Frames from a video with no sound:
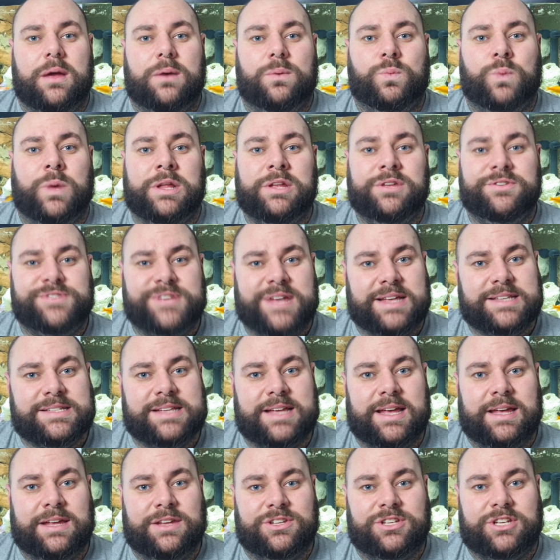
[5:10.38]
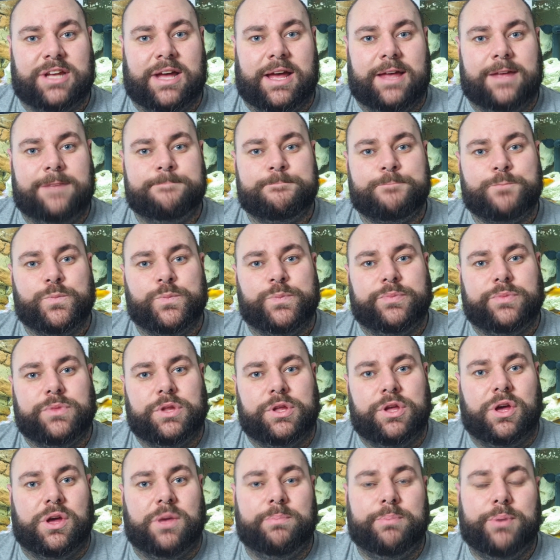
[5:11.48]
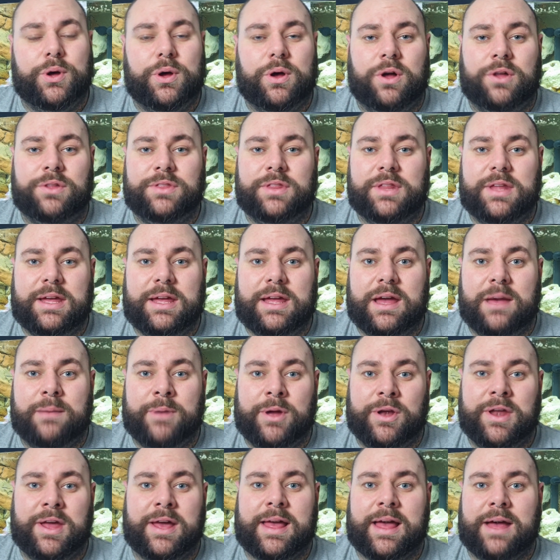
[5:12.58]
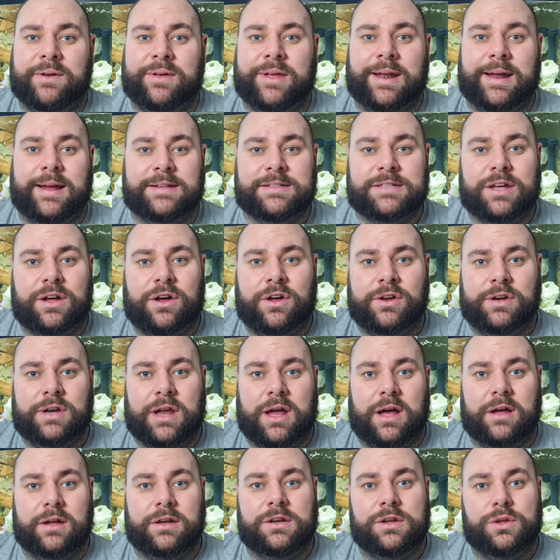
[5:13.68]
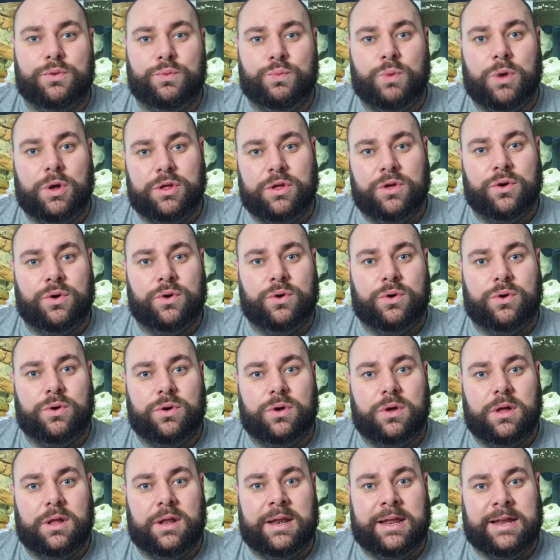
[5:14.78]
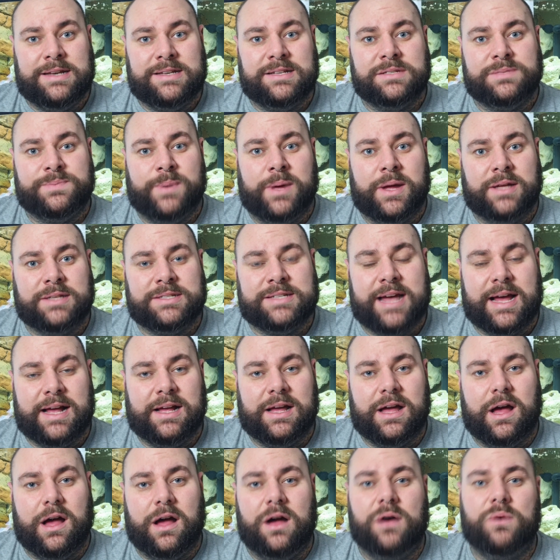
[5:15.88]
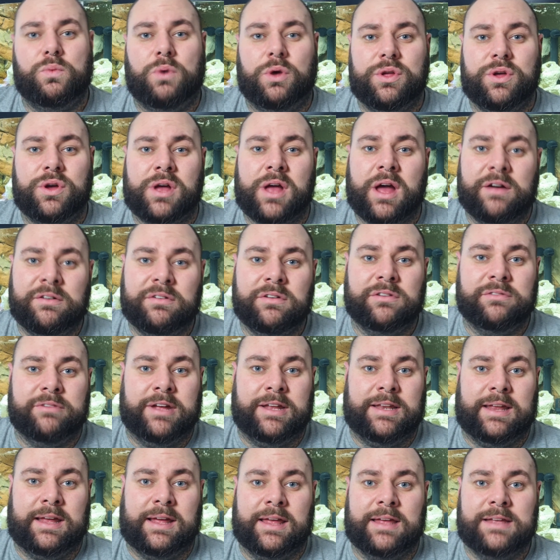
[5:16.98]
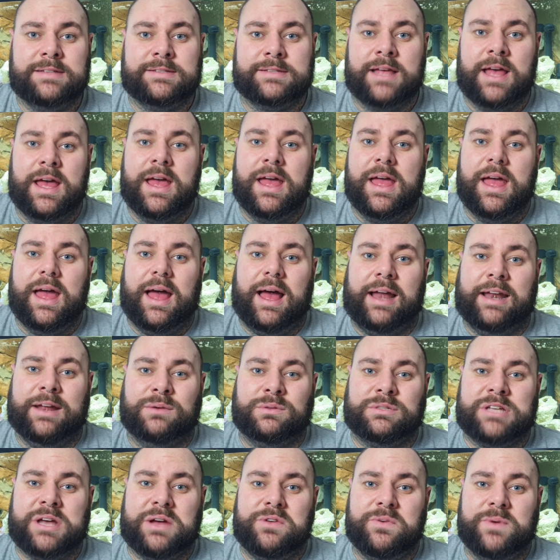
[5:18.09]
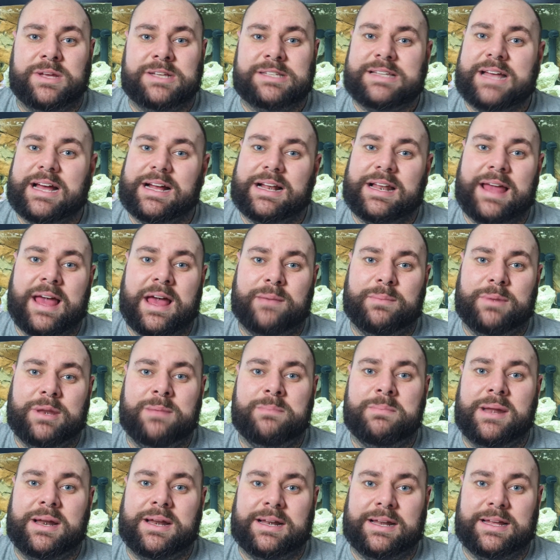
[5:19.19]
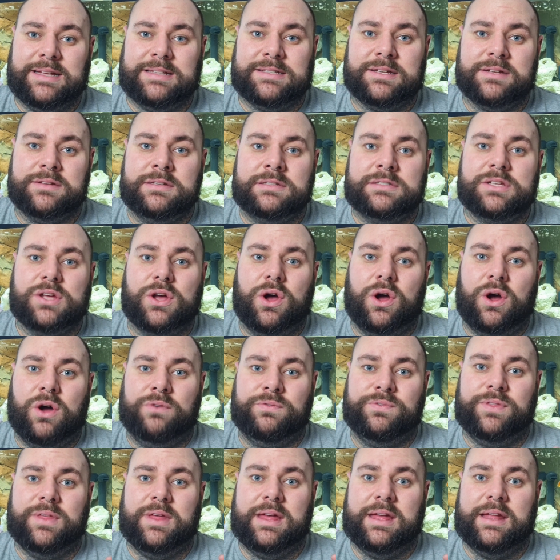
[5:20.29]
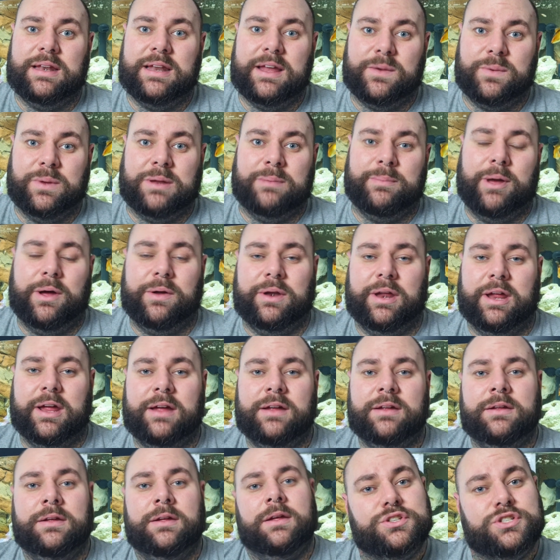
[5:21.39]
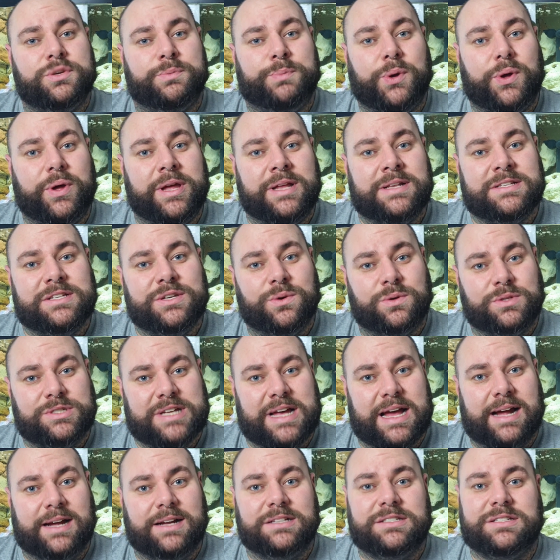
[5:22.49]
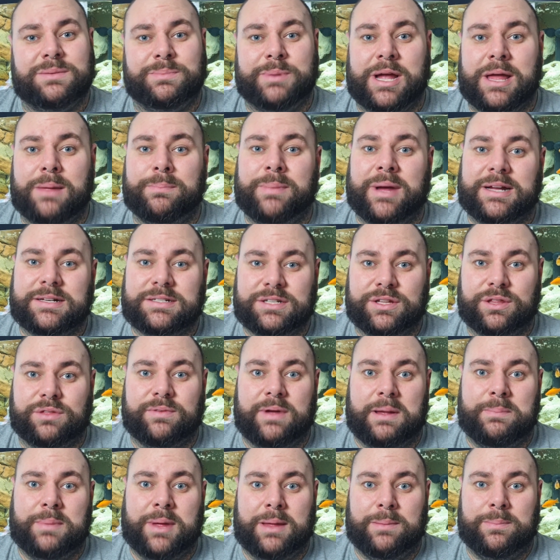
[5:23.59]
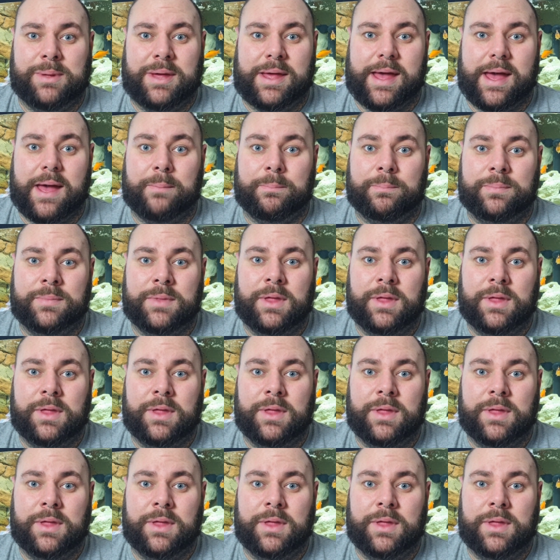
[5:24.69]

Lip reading: when you test it each day, you can put on the ammonia calculator online what your litres per tank are, what your current reading is, and it will tell you exactly how many millilitres of the liquid ammonia to put into your tank to bring it back to 3 ppm.